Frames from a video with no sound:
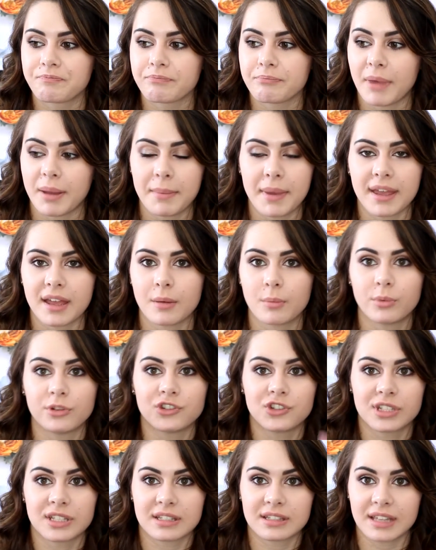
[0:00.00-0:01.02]
my makeup would
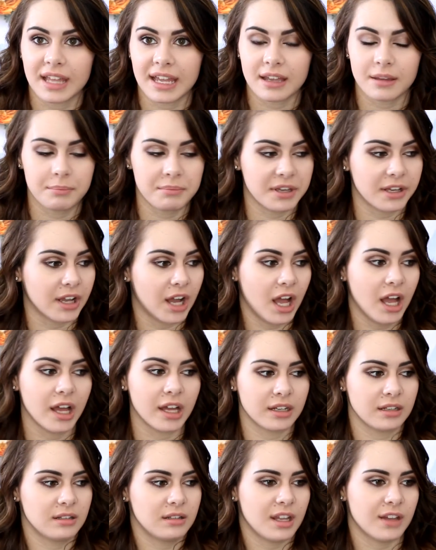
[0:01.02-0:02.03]
just like be
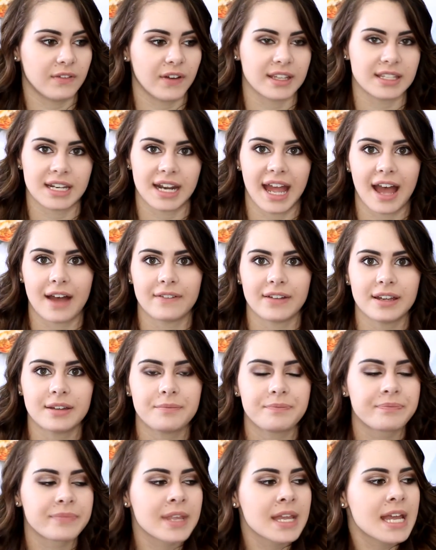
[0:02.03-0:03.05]
gone if I didn't have
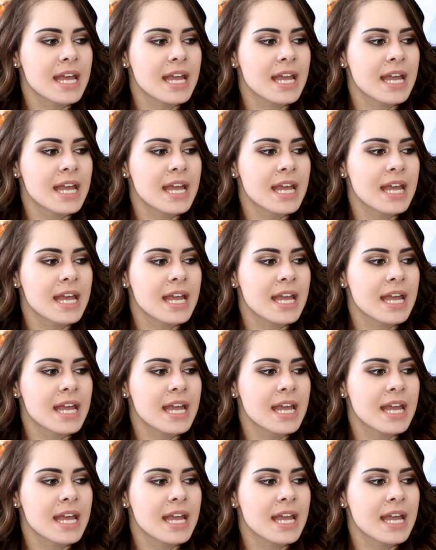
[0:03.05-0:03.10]
it.